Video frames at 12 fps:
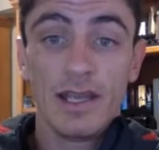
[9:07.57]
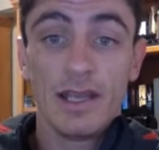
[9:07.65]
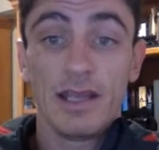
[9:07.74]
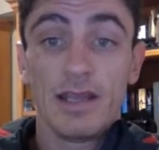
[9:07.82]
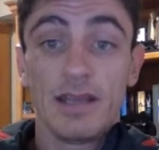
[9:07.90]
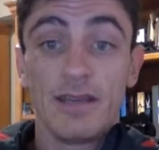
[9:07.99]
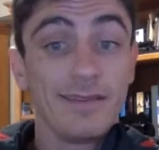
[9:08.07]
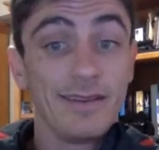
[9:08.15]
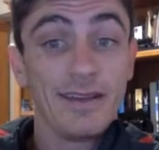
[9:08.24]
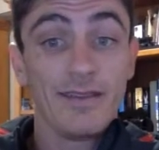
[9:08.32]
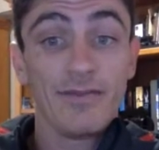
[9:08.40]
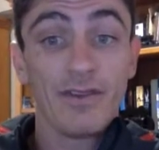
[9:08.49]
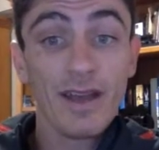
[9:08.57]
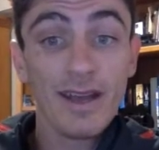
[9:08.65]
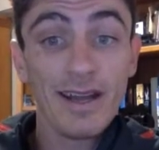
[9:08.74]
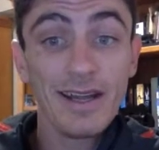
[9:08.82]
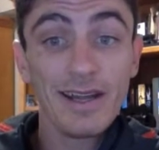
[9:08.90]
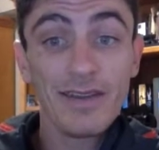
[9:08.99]
And if I
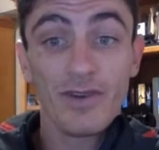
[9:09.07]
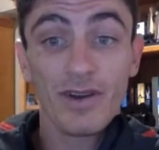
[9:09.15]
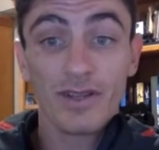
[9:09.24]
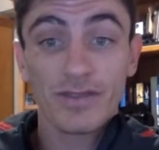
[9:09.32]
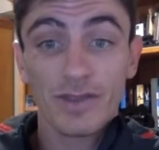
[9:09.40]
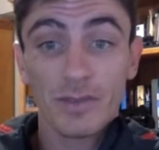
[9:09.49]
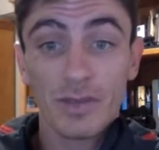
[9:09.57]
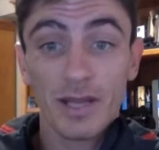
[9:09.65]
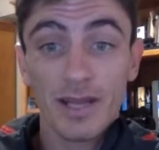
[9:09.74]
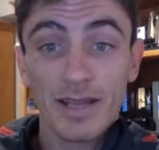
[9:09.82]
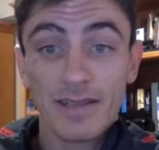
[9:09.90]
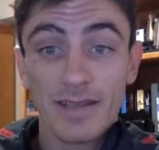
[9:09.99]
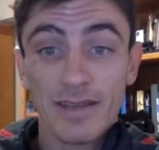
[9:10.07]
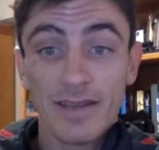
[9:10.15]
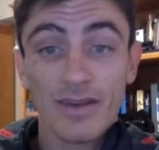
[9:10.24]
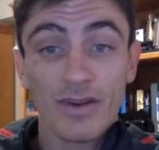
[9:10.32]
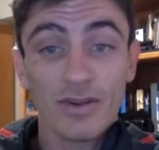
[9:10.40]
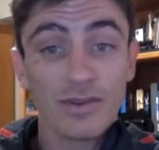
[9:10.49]
had any advice for the players out
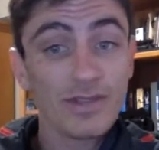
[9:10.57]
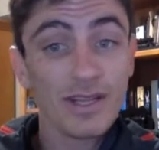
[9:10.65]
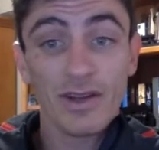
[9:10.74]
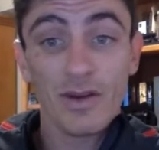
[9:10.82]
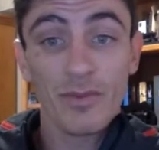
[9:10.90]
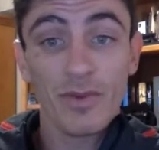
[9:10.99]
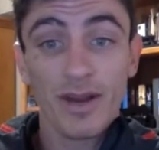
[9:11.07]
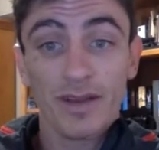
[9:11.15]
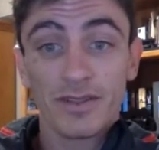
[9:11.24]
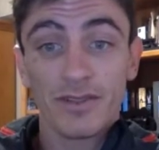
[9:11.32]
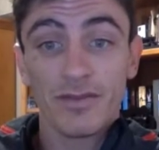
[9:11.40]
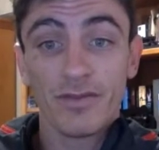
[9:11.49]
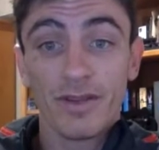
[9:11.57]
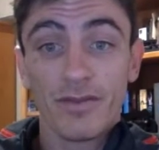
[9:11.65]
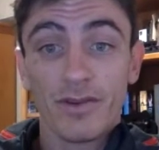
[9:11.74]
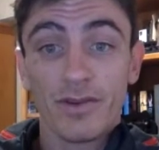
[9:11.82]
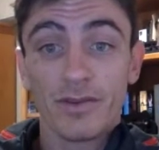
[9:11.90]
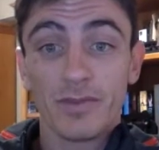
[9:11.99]
there, I would say go and practice your free
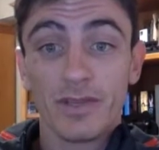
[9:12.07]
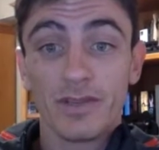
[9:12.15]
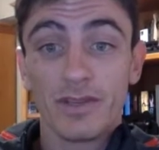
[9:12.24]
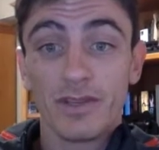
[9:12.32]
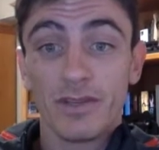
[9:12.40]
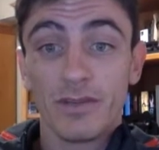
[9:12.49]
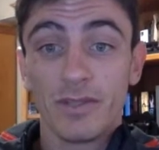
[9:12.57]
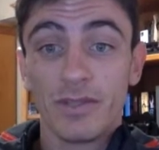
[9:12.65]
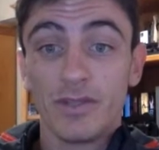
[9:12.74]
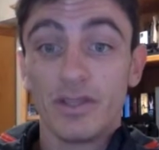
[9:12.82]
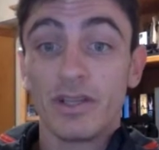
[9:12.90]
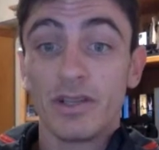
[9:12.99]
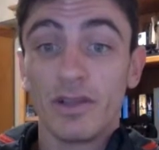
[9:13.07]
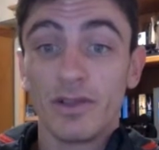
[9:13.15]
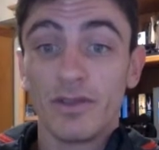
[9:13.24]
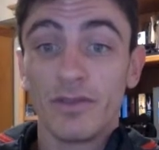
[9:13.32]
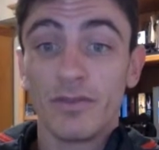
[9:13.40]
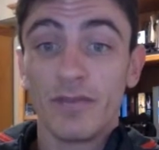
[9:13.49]
throws because you're going to be shooting a lot
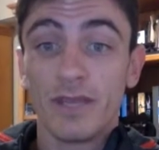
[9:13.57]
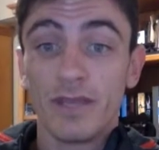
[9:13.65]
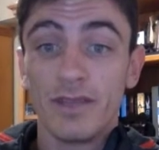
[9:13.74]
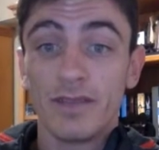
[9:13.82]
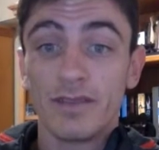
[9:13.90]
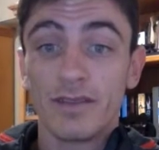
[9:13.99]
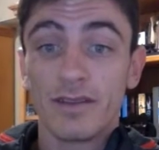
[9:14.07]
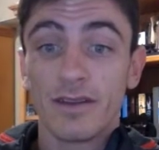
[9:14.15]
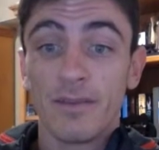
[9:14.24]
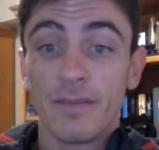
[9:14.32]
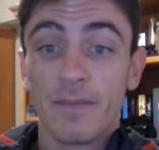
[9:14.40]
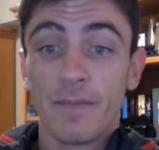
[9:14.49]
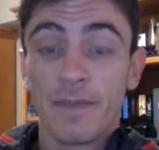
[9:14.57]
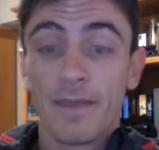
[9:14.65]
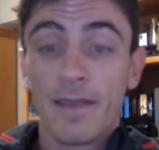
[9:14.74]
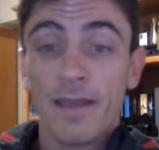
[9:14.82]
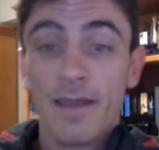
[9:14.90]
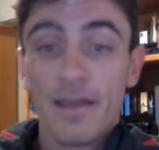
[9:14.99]
of them in years to come.
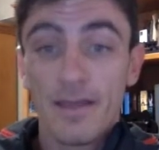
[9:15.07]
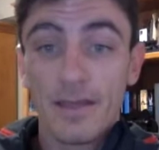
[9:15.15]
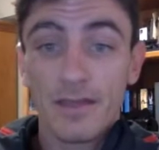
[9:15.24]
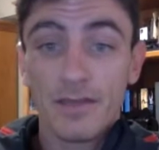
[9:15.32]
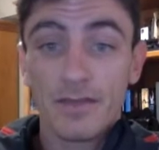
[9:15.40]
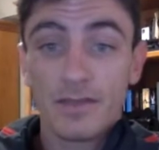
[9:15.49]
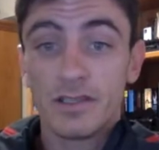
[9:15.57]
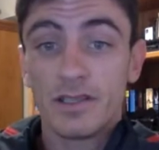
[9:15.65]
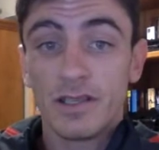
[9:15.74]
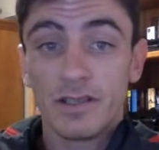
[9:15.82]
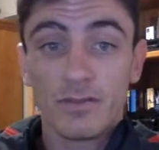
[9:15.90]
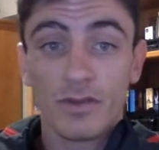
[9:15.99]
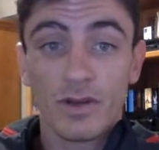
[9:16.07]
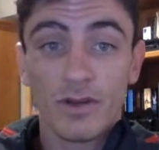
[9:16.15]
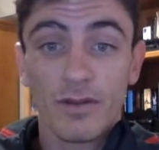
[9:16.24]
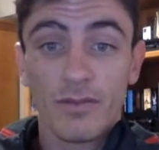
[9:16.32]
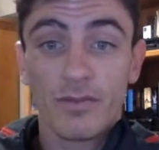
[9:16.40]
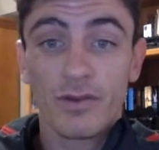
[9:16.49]
Thank you for listening to
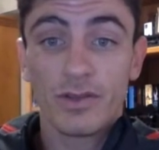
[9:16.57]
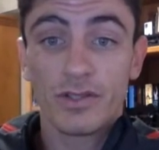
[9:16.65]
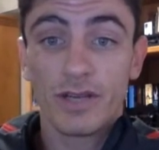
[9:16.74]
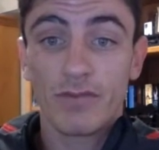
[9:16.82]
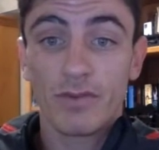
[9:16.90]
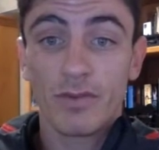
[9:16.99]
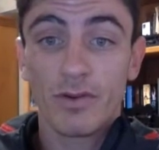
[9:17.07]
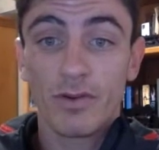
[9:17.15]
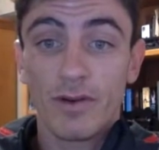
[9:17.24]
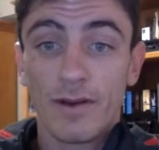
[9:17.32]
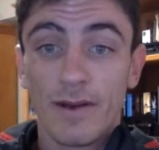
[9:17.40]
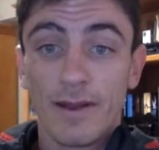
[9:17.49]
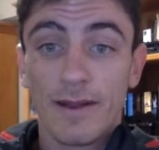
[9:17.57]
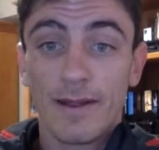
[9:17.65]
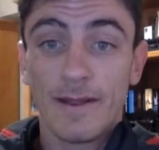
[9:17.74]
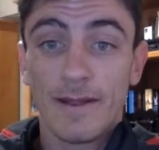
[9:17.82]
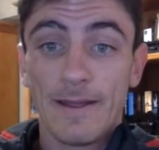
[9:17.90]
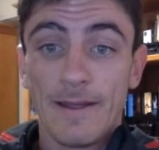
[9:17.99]
my project report.
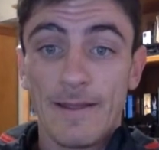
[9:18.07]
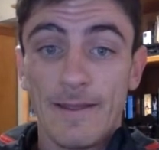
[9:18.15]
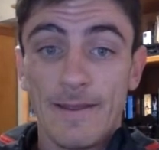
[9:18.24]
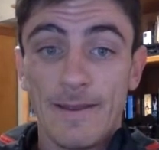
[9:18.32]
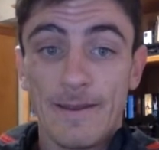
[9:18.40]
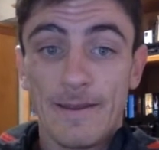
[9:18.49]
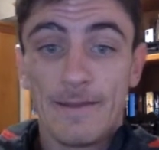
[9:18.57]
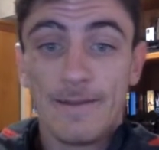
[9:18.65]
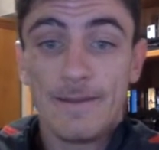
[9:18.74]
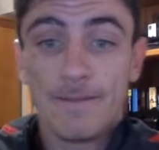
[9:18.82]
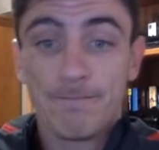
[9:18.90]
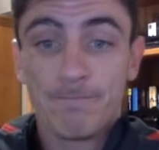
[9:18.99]
And yeah.